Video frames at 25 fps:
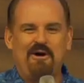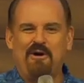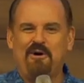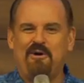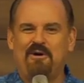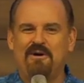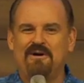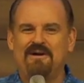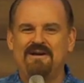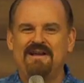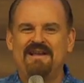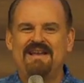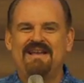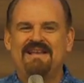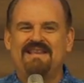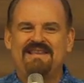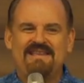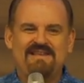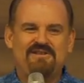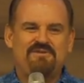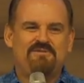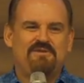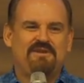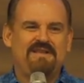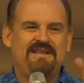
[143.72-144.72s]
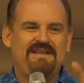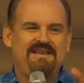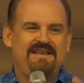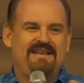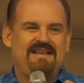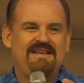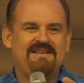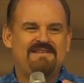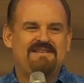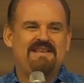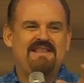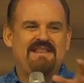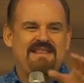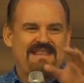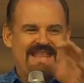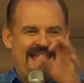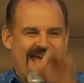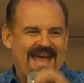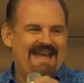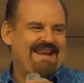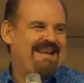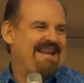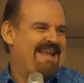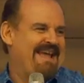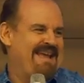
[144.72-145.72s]
or this really isn't
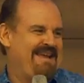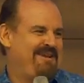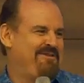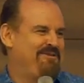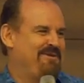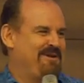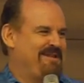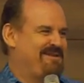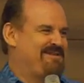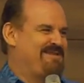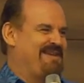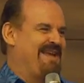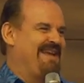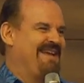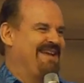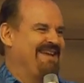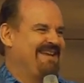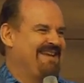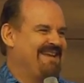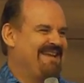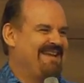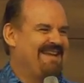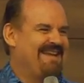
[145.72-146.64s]
that language.